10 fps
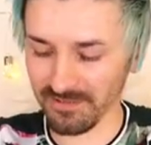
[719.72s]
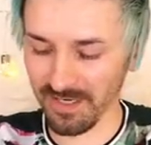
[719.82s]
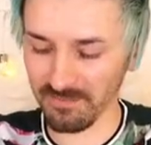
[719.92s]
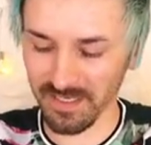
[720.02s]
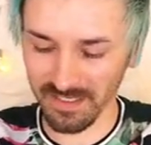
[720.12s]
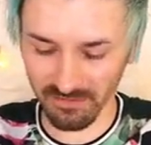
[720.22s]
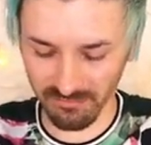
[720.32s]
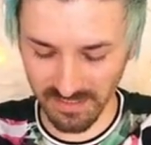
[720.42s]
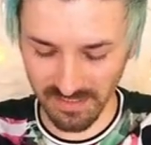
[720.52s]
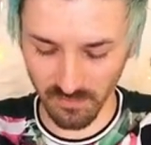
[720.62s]
Try and make a
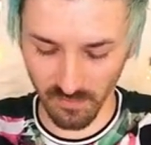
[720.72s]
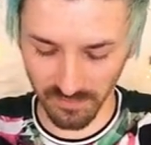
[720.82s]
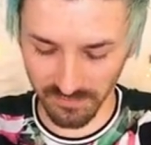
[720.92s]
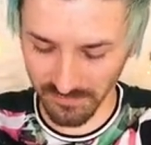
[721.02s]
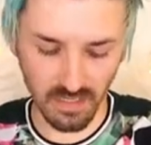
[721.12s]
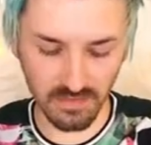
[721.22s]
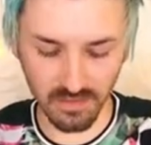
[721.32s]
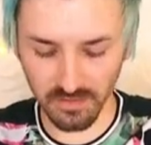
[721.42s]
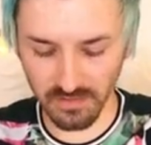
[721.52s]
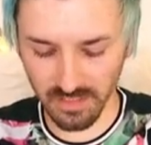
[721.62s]
3D one. And the
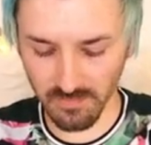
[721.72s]
good